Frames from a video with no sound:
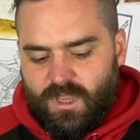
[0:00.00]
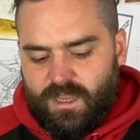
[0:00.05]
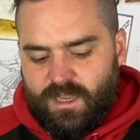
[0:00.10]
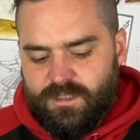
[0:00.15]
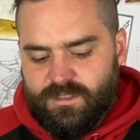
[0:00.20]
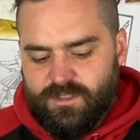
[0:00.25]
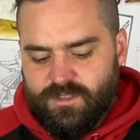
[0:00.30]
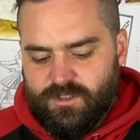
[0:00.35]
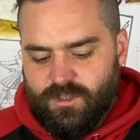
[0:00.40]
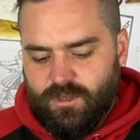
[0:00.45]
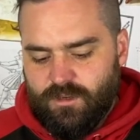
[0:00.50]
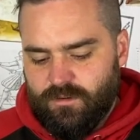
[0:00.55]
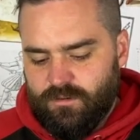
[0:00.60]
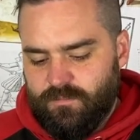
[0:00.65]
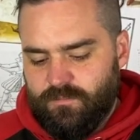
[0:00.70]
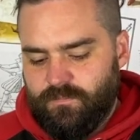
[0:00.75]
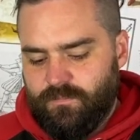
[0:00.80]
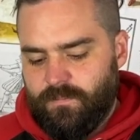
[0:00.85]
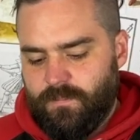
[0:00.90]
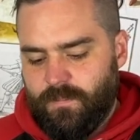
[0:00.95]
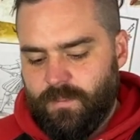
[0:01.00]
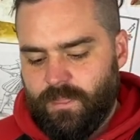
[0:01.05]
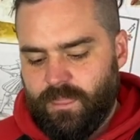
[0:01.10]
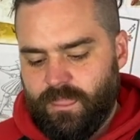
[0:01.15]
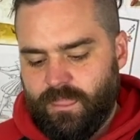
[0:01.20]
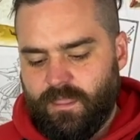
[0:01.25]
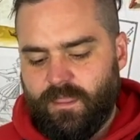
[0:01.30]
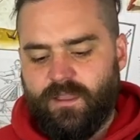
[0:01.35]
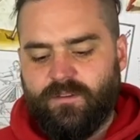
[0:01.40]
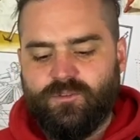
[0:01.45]
And so,
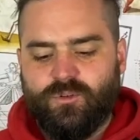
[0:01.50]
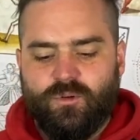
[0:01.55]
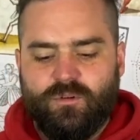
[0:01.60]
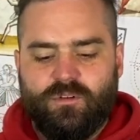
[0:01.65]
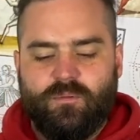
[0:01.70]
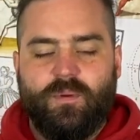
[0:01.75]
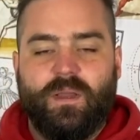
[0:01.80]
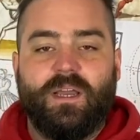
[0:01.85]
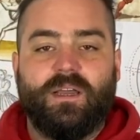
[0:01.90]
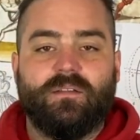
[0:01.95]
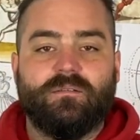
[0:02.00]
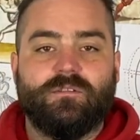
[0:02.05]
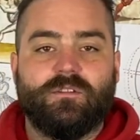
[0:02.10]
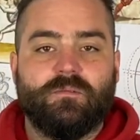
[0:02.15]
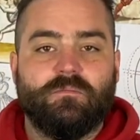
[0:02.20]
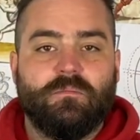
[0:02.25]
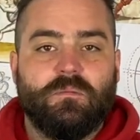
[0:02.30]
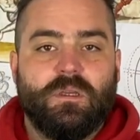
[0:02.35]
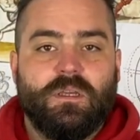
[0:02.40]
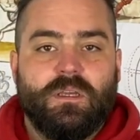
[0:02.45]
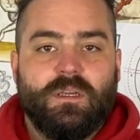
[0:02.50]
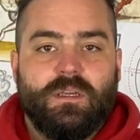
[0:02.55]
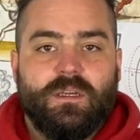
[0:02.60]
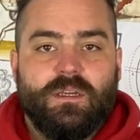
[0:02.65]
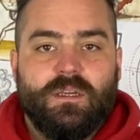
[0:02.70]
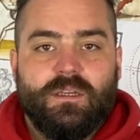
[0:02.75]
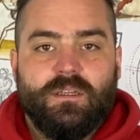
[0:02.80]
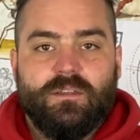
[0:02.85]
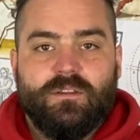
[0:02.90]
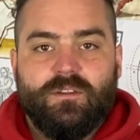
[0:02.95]
I've talked about
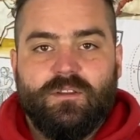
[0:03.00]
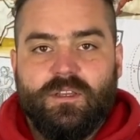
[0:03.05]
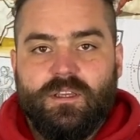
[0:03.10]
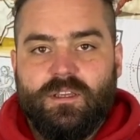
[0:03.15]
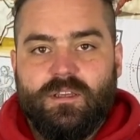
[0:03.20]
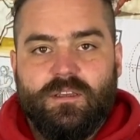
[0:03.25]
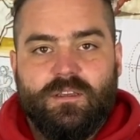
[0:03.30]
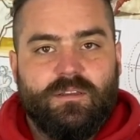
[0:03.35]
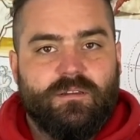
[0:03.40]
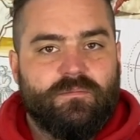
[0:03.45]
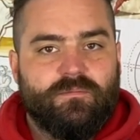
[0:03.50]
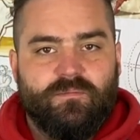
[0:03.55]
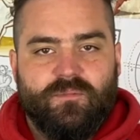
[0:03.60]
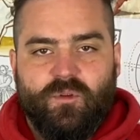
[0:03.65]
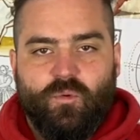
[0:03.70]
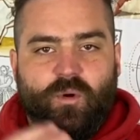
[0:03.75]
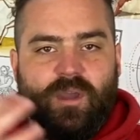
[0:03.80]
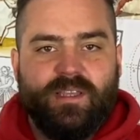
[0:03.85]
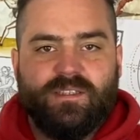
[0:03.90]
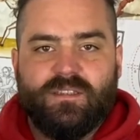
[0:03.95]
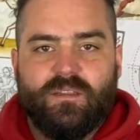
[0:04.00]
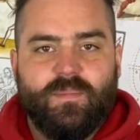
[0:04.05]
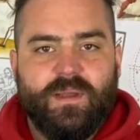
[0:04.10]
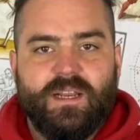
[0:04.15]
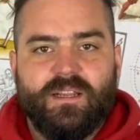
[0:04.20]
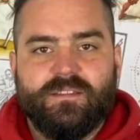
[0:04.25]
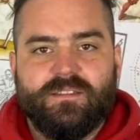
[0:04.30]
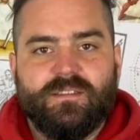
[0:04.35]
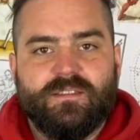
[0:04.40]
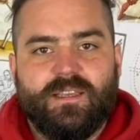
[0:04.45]
the weights, the
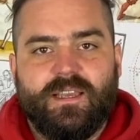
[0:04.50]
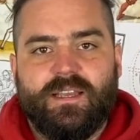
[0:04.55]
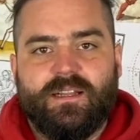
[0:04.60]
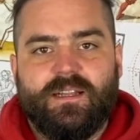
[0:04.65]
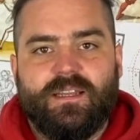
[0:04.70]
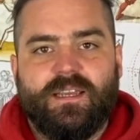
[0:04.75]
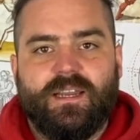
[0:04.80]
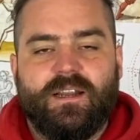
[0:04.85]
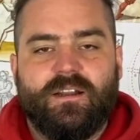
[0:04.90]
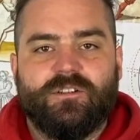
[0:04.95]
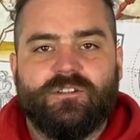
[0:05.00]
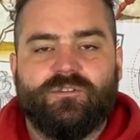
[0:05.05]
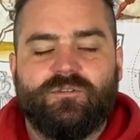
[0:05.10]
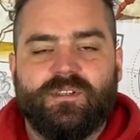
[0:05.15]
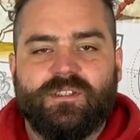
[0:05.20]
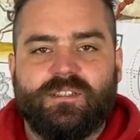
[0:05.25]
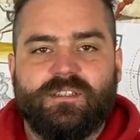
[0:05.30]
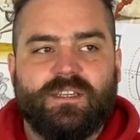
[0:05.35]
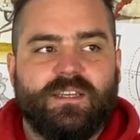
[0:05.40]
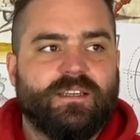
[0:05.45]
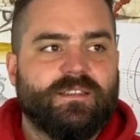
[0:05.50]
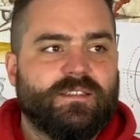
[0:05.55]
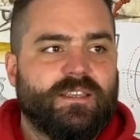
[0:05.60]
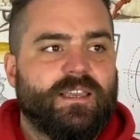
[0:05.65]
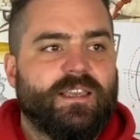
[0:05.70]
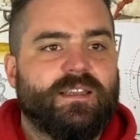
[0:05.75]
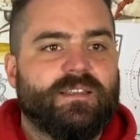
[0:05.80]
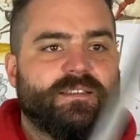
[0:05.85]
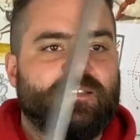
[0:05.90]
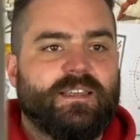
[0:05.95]
balances, the handling characteristics.
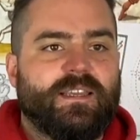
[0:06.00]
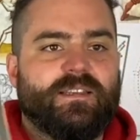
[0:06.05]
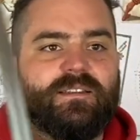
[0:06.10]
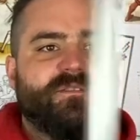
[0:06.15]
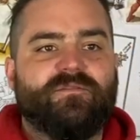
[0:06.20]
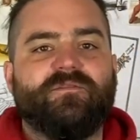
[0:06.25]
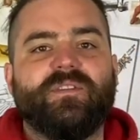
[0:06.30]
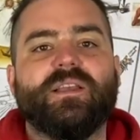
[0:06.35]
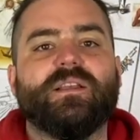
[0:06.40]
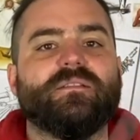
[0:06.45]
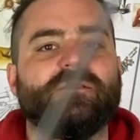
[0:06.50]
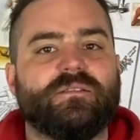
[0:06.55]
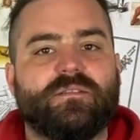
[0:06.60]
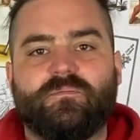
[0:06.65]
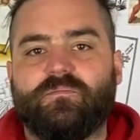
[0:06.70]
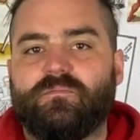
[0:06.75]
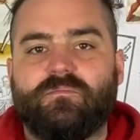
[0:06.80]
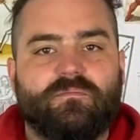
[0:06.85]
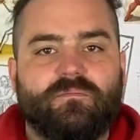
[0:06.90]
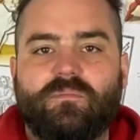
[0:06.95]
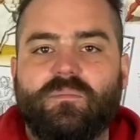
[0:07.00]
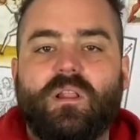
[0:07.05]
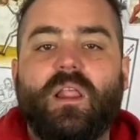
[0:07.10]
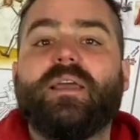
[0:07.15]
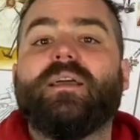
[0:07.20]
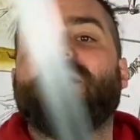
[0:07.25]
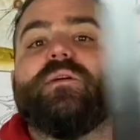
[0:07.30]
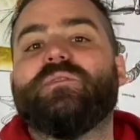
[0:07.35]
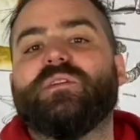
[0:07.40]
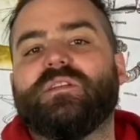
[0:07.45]
It feels
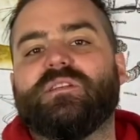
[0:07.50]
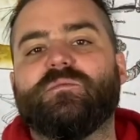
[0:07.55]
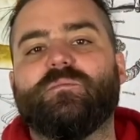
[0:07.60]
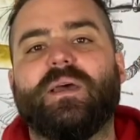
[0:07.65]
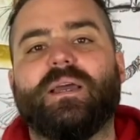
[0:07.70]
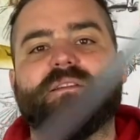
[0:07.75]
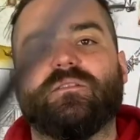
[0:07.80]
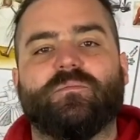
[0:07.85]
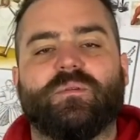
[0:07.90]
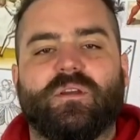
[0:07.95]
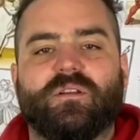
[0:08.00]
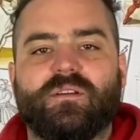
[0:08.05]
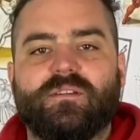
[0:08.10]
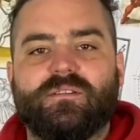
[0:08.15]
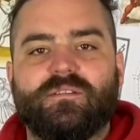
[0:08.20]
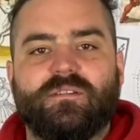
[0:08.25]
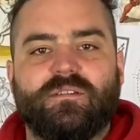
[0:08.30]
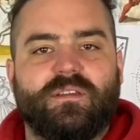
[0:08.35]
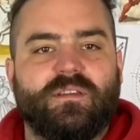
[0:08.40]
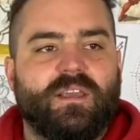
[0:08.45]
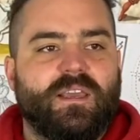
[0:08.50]
like I would expect, to be honest.